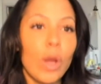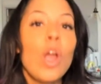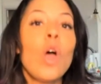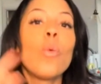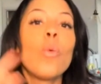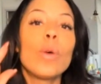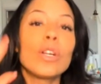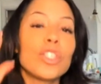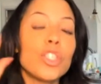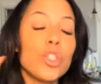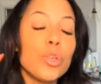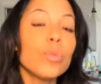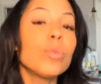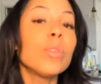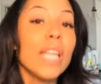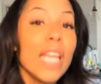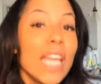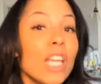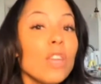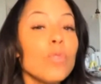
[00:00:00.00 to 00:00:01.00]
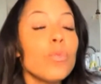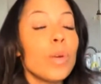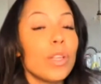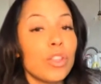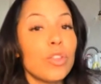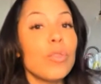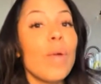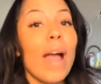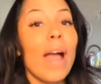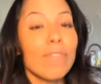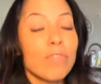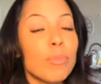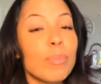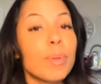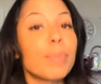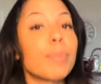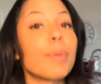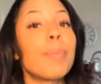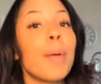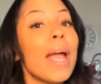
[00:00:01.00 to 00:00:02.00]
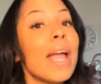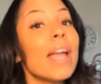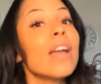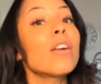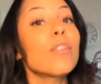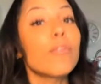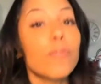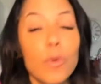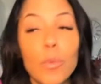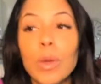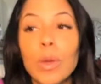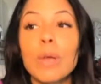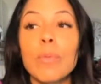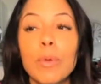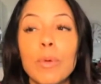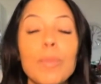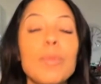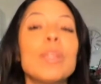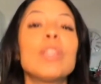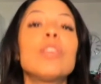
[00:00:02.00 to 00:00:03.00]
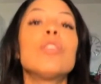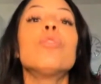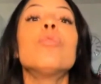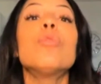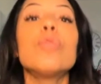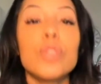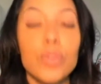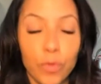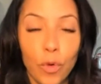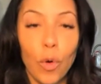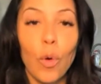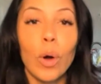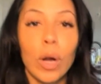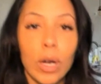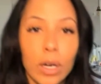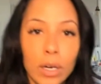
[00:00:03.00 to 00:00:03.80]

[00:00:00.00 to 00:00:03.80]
What you lead with, you have to be prepared for what it will be used for.